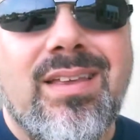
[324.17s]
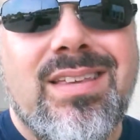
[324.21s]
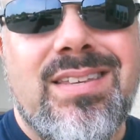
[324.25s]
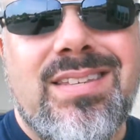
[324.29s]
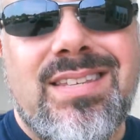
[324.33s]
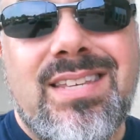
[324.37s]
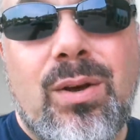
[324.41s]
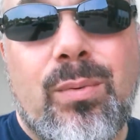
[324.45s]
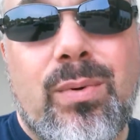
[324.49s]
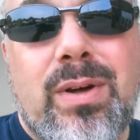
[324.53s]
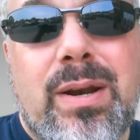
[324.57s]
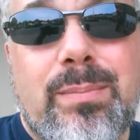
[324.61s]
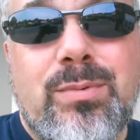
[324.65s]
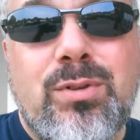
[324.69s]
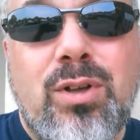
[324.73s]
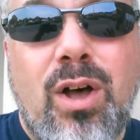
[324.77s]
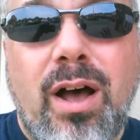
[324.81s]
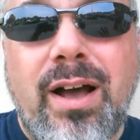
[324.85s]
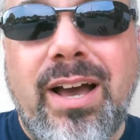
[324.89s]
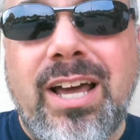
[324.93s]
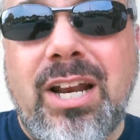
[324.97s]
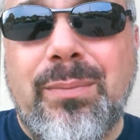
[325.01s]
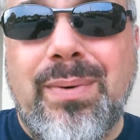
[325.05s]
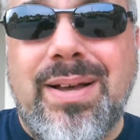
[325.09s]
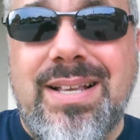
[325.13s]
See, when I'm
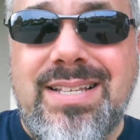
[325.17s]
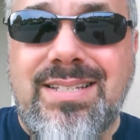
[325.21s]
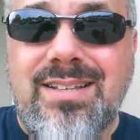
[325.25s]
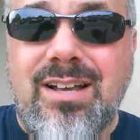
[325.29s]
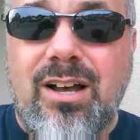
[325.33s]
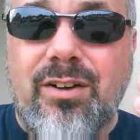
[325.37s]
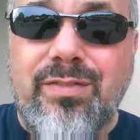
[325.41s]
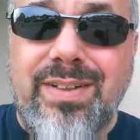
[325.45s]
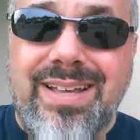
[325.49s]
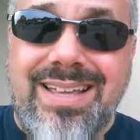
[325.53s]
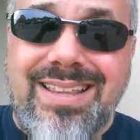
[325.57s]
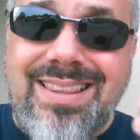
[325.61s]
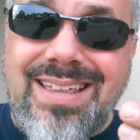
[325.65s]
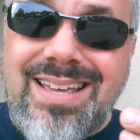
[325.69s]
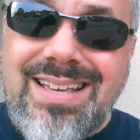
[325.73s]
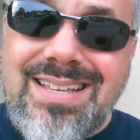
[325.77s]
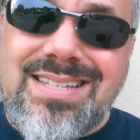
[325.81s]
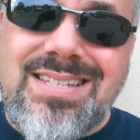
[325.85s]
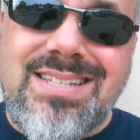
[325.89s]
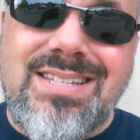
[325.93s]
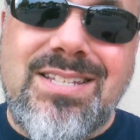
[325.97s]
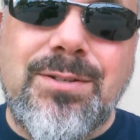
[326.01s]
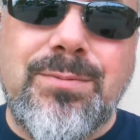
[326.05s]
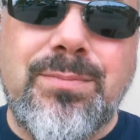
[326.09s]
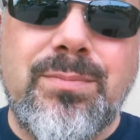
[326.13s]
talking to myself like
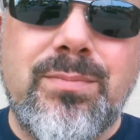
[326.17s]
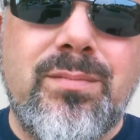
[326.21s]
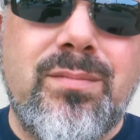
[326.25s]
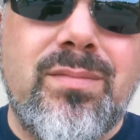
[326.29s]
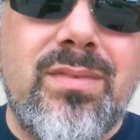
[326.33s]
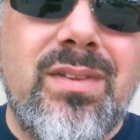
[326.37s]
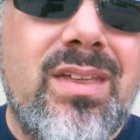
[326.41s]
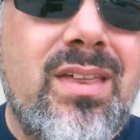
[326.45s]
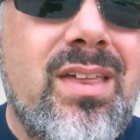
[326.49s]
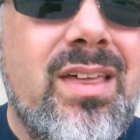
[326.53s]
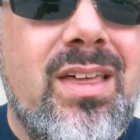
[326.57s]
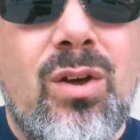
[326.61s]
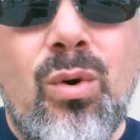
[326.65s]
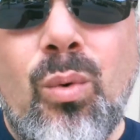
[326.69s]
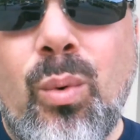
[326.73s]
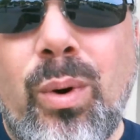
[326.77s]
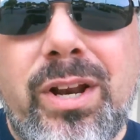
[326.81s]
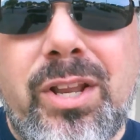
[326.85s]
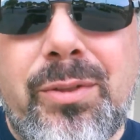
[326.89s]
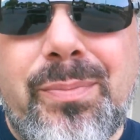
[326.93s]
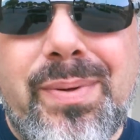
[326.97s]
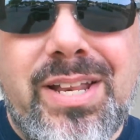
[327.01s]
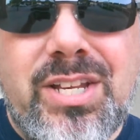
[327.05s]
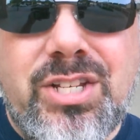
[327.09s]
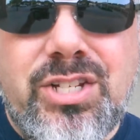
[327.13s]
this,
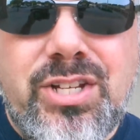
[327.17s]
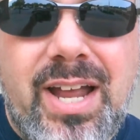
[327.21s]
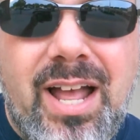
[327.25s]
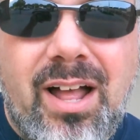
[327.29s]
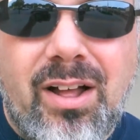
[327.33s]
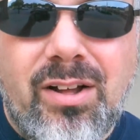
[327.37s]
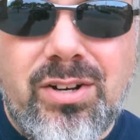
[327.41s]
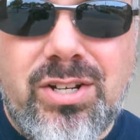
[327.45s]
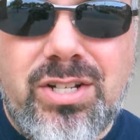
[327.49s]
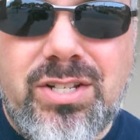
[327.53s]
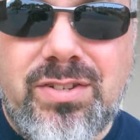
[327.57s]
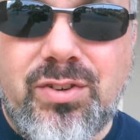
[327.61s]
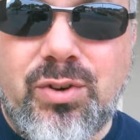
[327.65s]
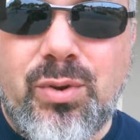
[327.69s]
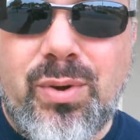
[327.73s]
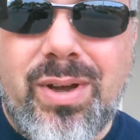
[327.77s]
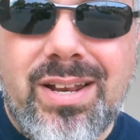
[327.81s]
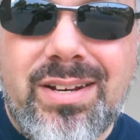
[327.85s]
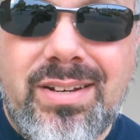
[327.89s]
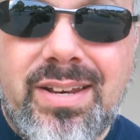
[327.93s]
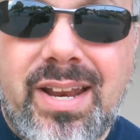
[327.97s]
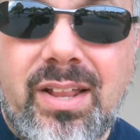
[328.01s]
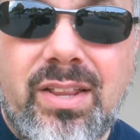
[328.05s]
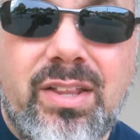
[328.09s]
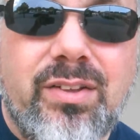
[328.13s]
one of the big challenges of doing
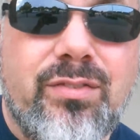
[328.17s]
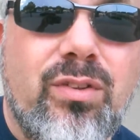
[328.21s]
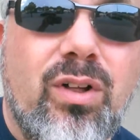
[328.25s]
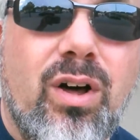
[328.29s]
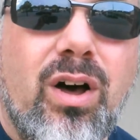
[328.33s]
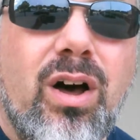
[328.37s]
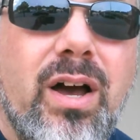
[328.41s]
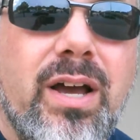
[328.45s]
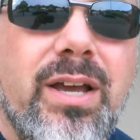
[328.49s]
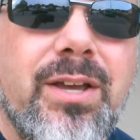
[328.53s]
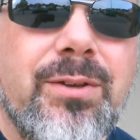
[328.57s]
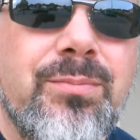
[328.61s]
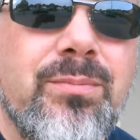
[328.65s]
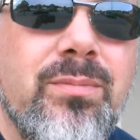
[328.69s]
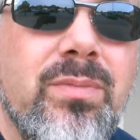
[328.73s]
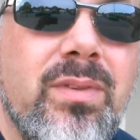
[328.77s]
a daily vlog